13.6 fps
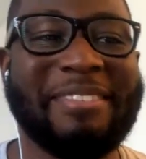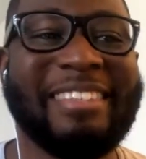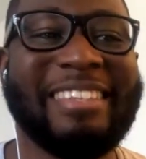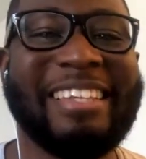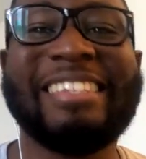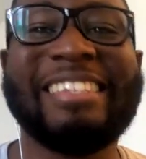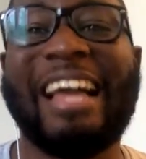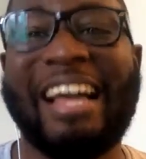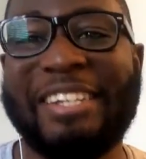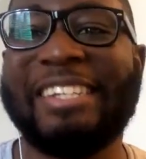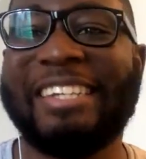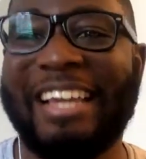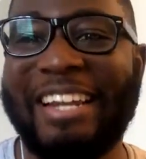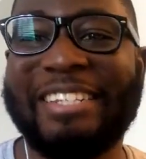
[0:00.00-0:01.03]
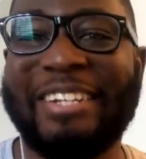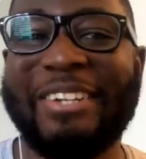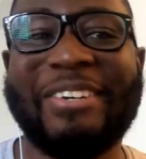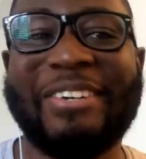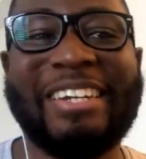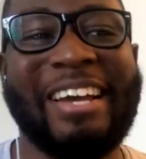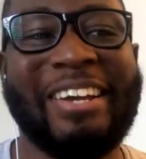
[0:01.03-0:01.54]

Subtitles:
Let's actually get into Cloak and Dagger now.